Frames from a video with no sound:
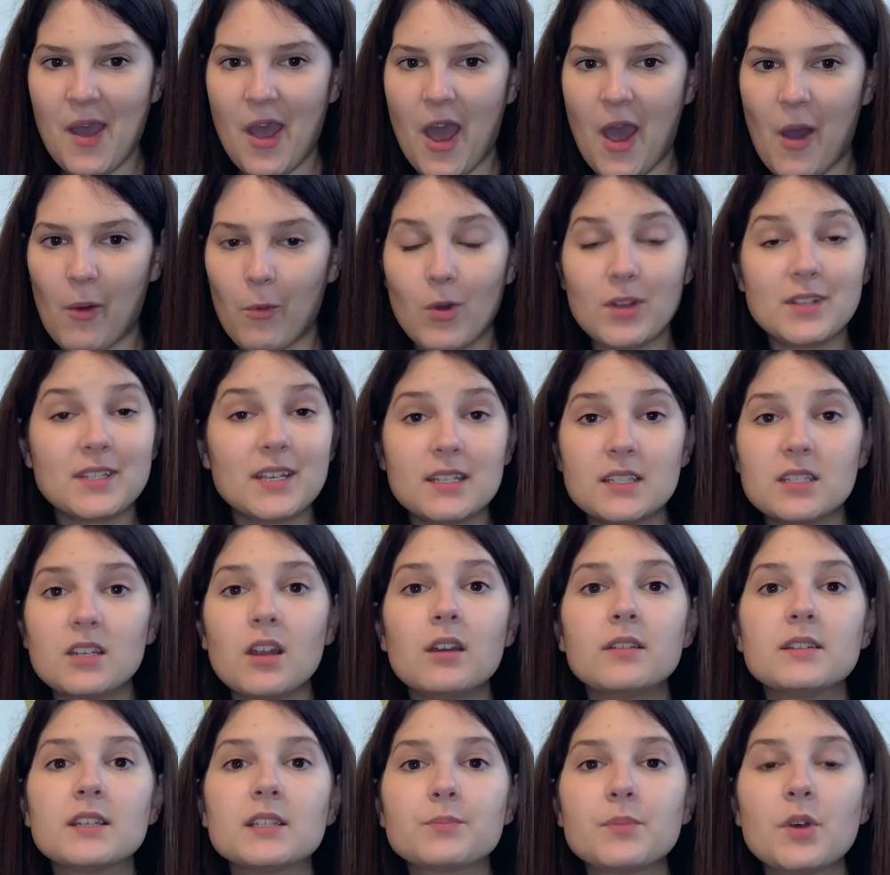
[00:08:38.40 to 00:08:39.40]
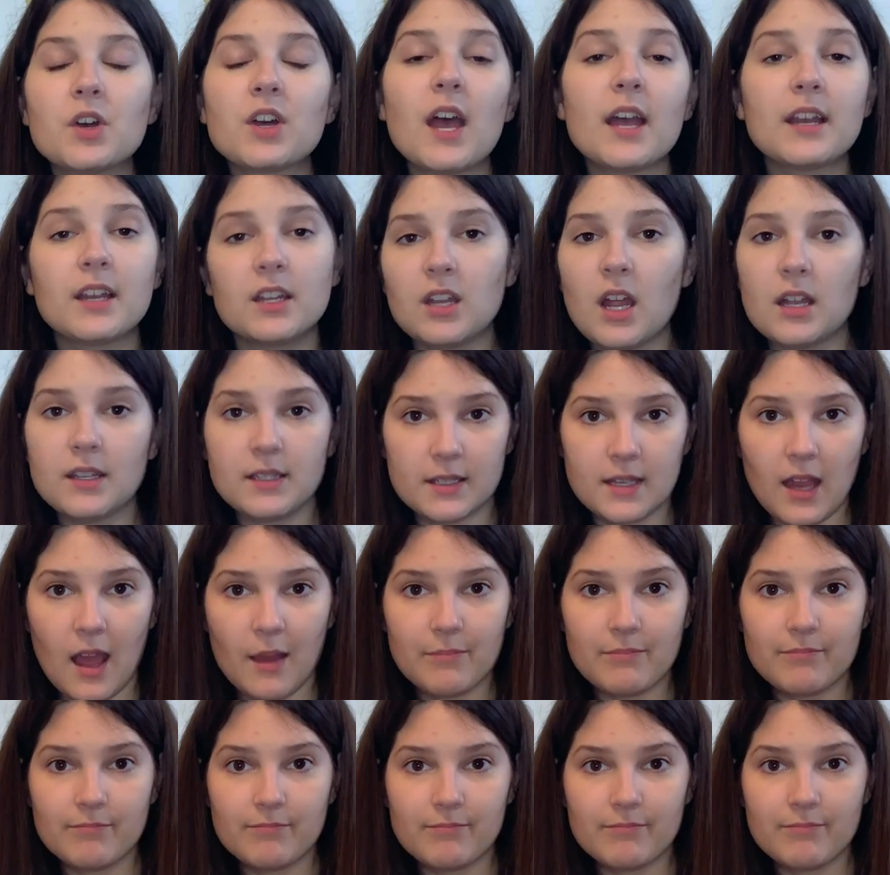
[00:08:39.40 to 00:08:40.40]
Once I started this book, I could not
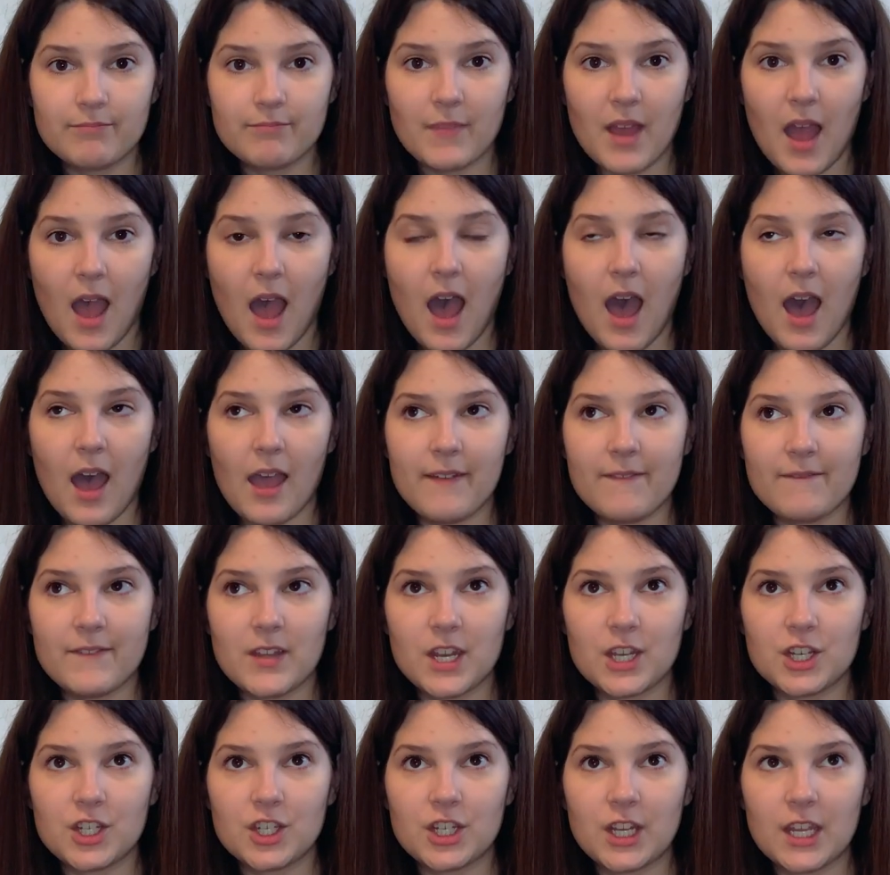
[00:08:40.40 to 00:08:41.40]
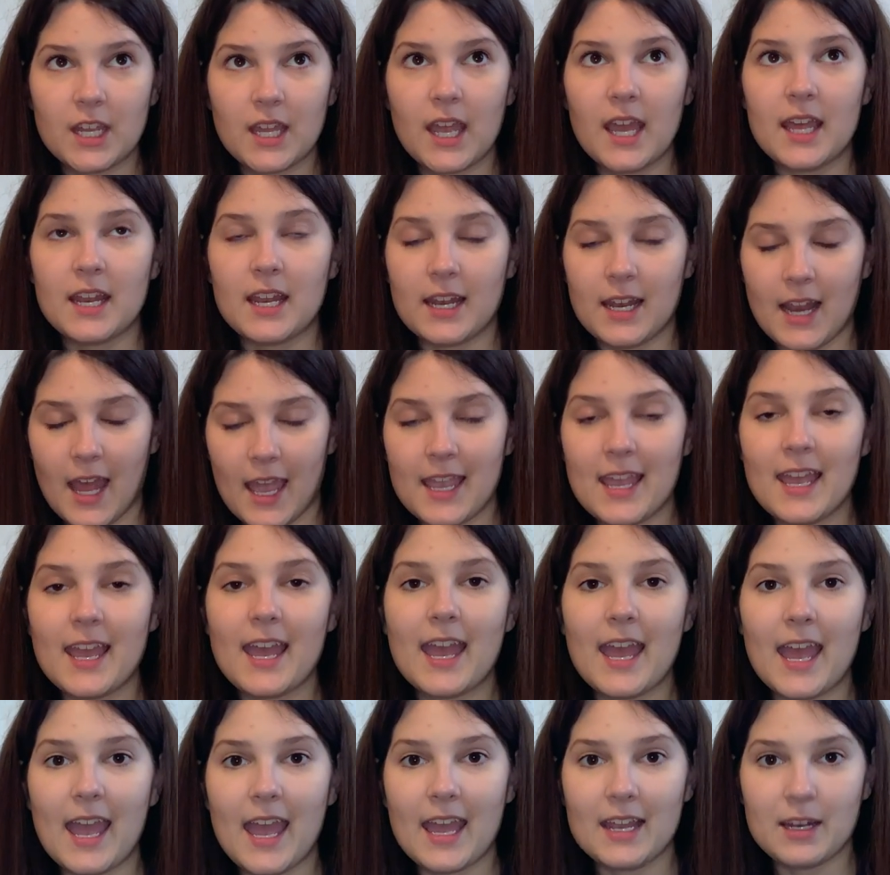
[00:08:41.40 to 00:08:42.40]
stop. I finished it in a night
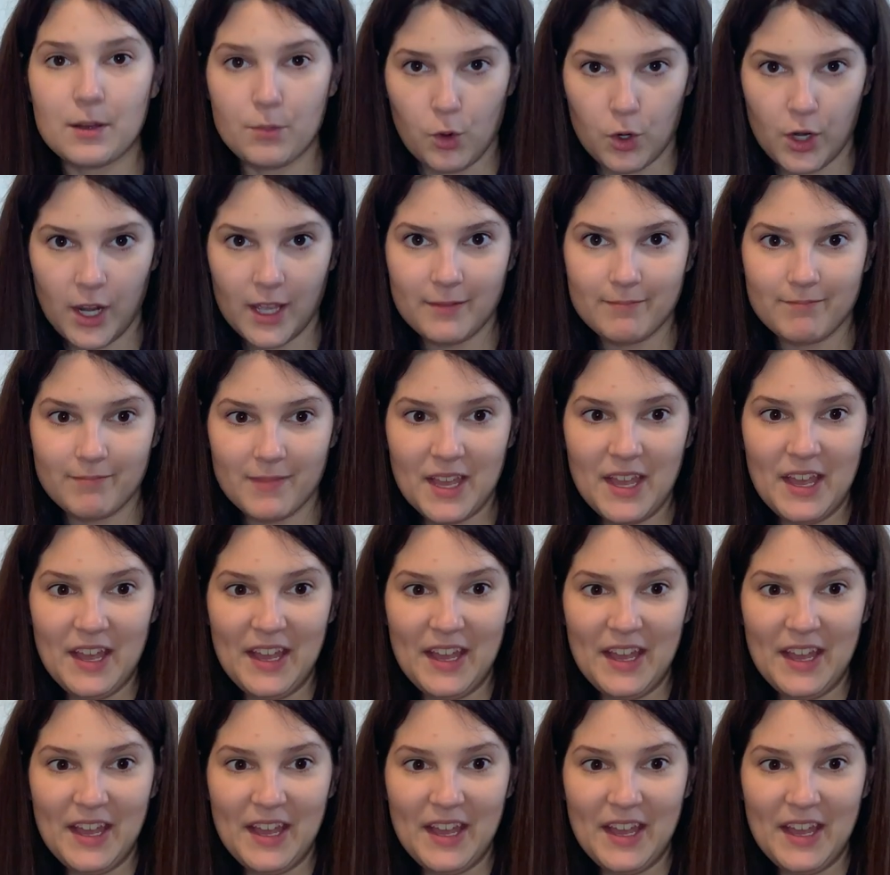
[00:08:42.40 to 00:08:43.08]
and a morning.